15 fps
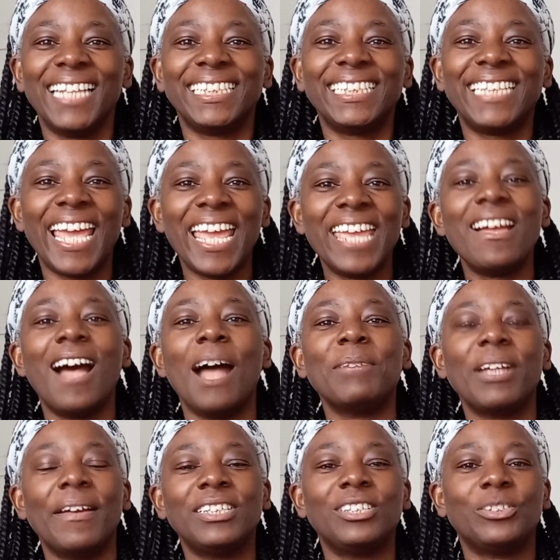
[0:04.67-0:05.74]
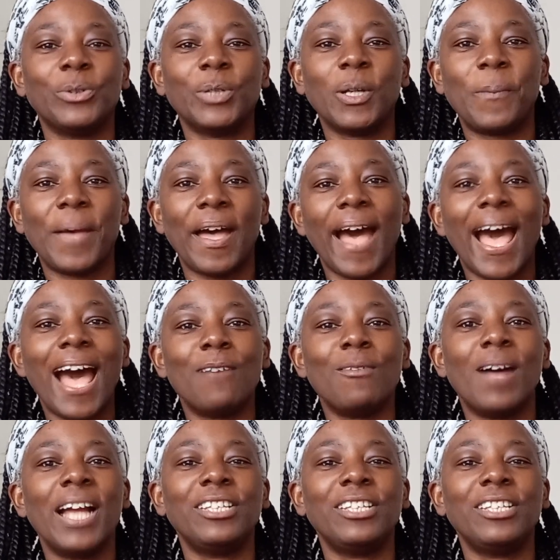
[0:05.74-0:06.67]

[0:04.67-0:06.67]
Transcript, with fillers: Today, I'm going to talk about how I